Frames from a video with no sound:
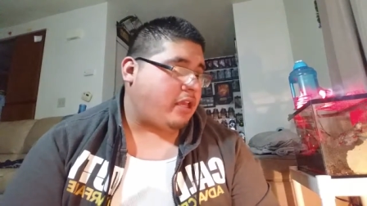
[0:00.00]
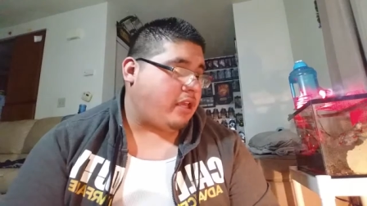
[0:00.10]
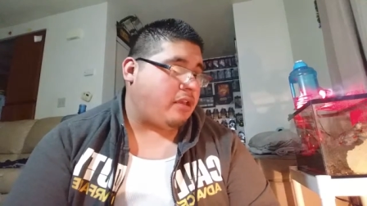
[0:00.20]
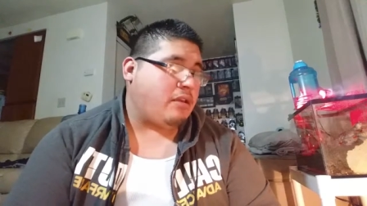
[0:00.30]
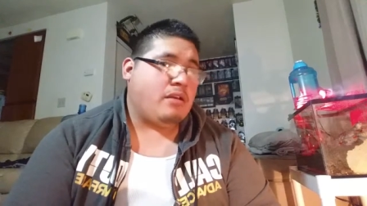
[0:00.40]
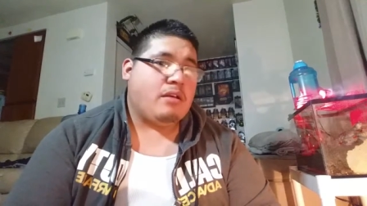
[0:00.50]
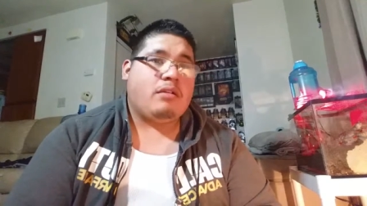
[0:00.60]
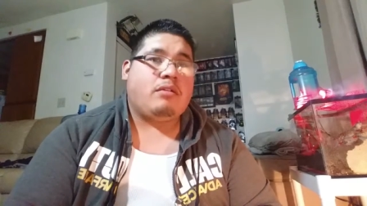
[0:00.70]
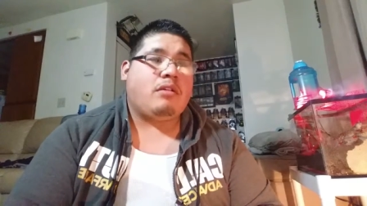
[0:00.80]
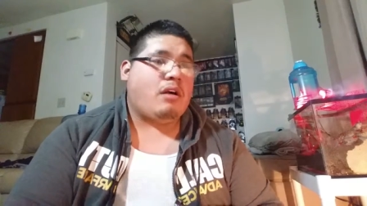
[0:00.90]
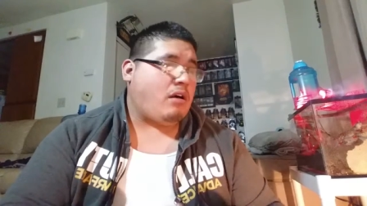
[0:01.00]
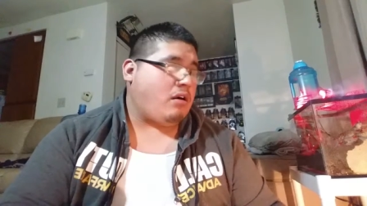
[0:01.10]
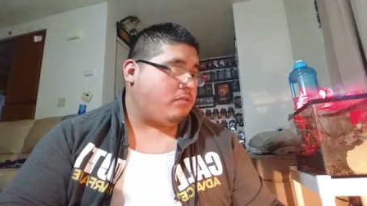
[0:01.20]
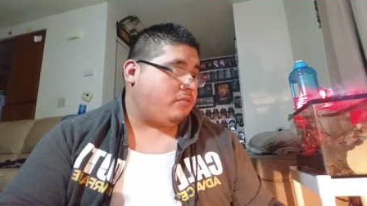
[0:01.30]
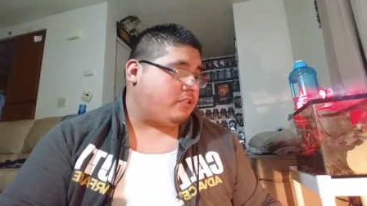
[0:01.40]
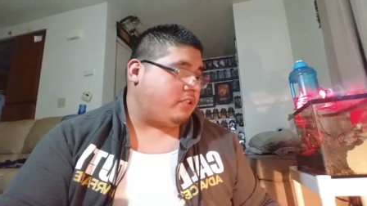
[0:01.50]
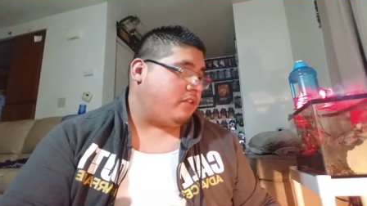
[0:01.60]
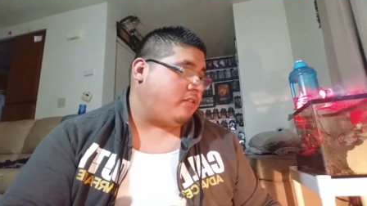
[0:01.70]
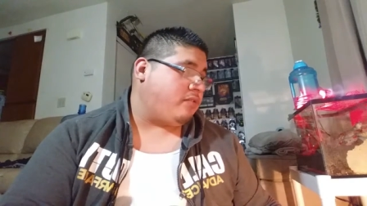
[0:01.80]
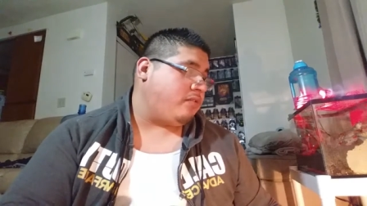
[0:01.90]
a long
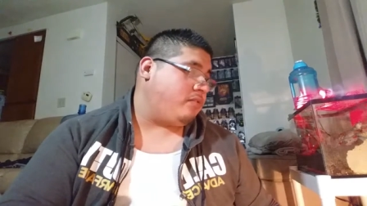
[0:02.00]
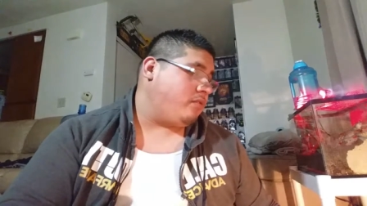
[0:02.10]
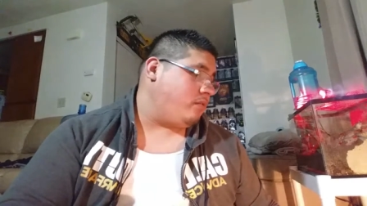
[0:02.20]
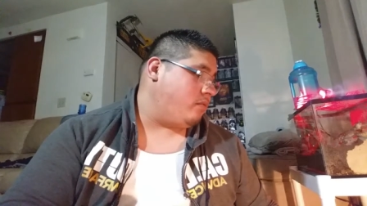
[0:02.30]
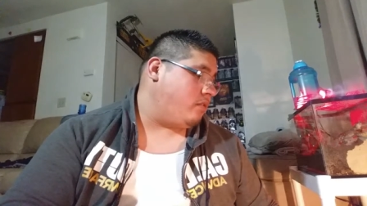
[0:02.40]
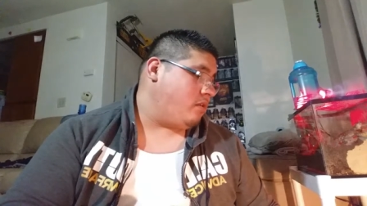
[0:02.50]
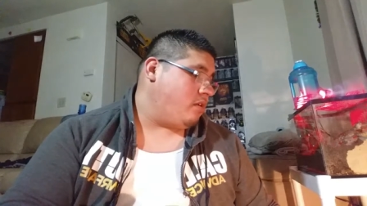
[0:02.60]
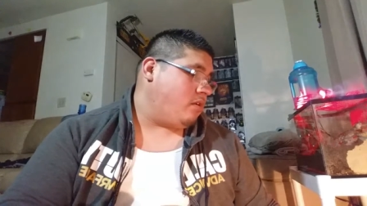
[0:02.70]
see-through